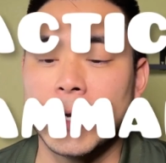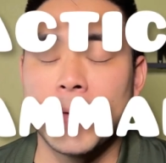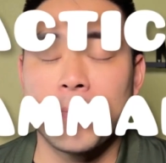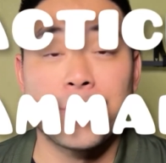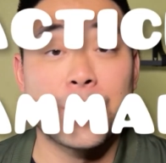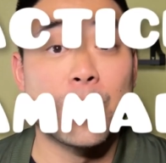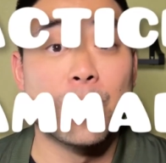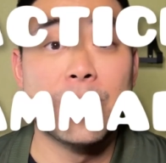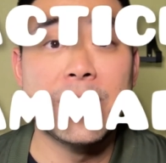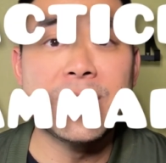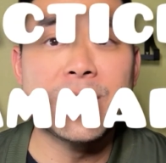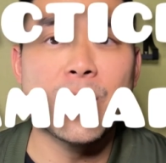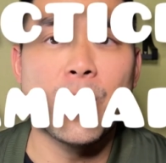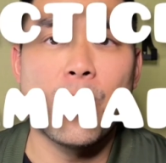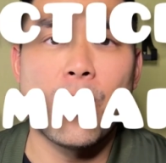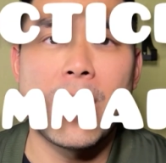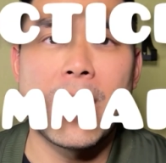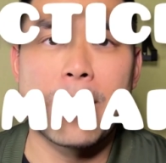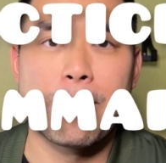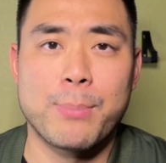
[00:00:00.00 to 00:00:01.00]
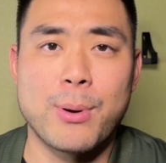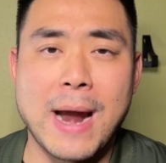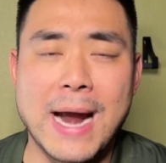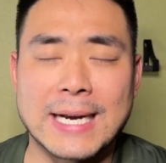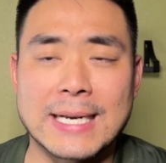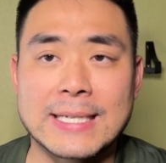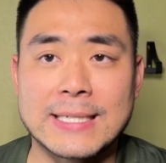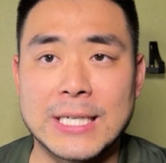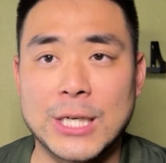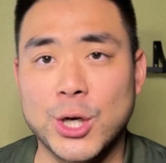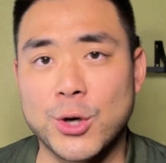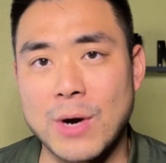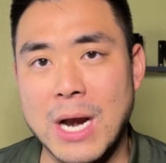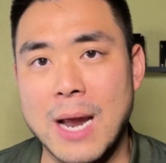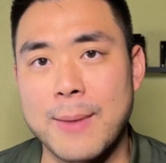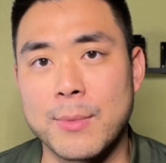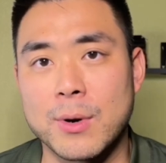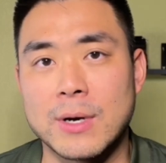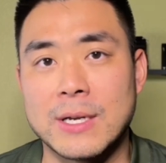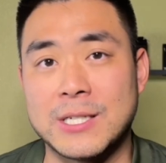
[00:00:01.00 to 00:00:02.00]
The reason why practicing
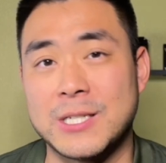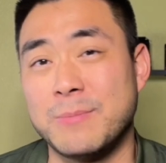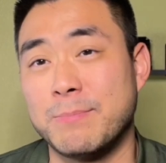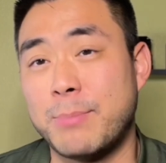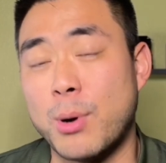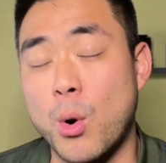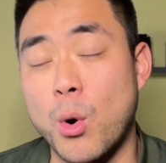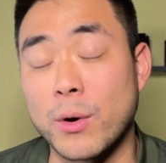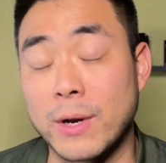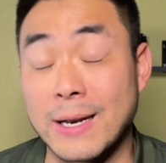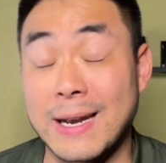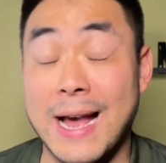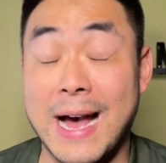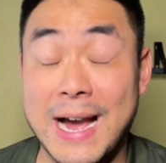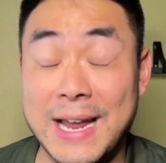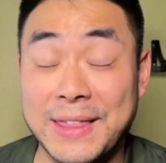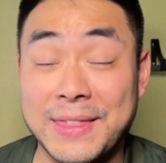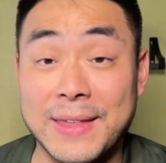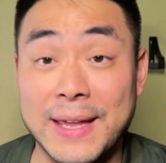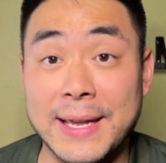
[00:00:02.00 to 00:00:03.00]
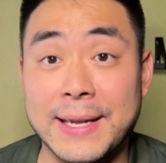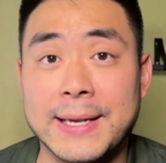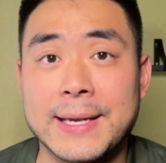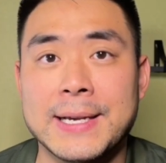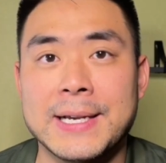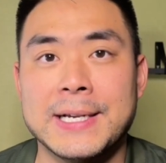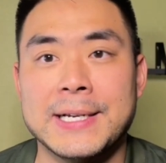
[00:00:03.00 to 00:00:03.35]
grammar is important, I think,